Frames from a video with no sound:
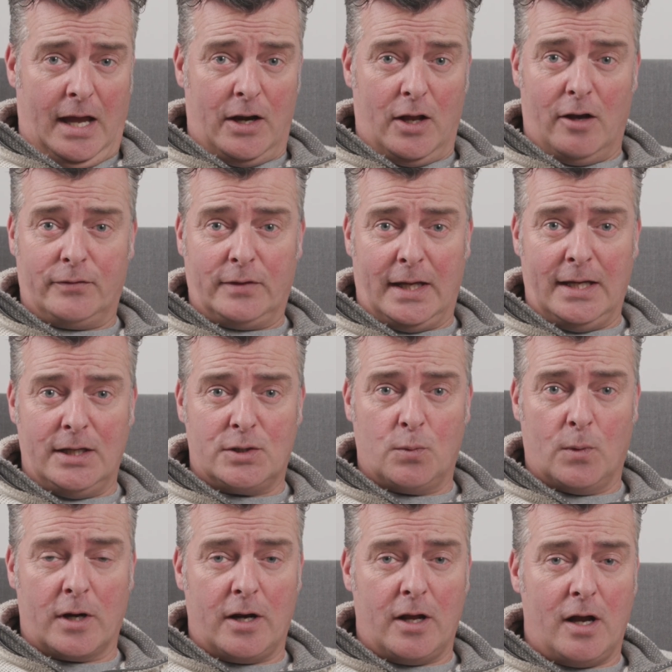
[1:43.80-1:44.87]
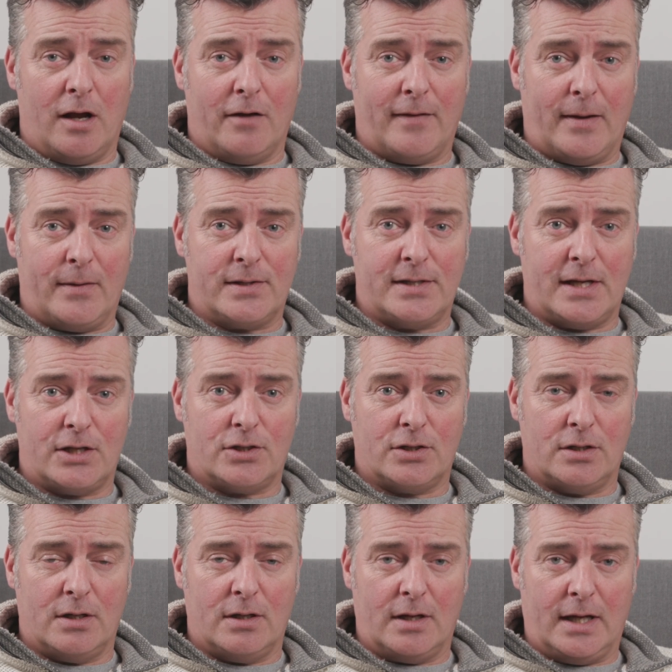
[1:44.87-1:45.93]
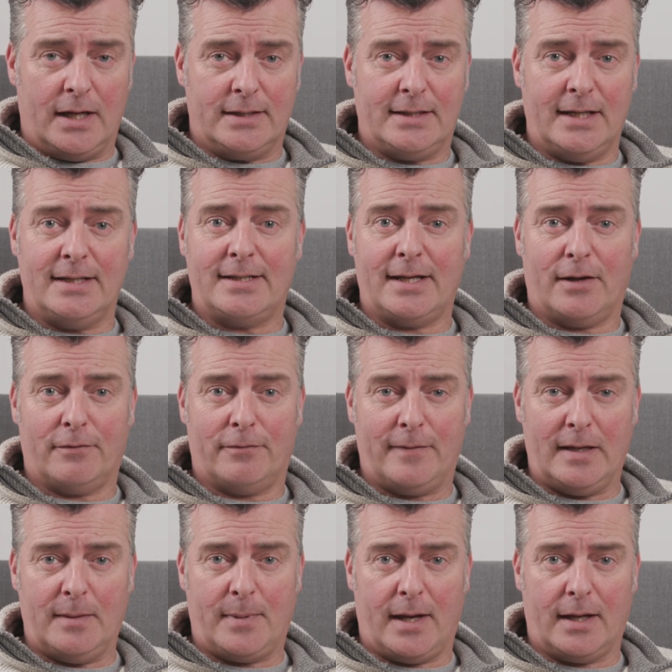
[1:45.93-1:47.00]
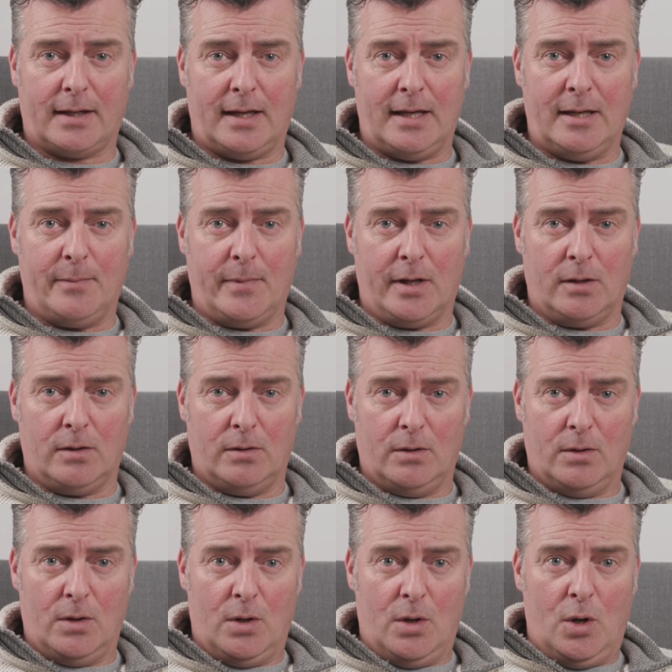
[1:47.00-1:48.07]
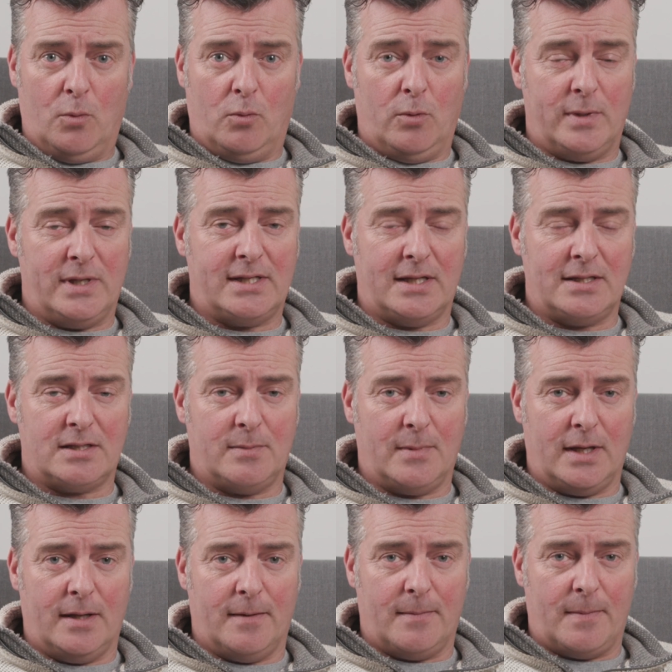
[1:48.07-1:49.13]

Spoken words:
and after each 1.5-hour session, a detailed feedback email would be sent to me.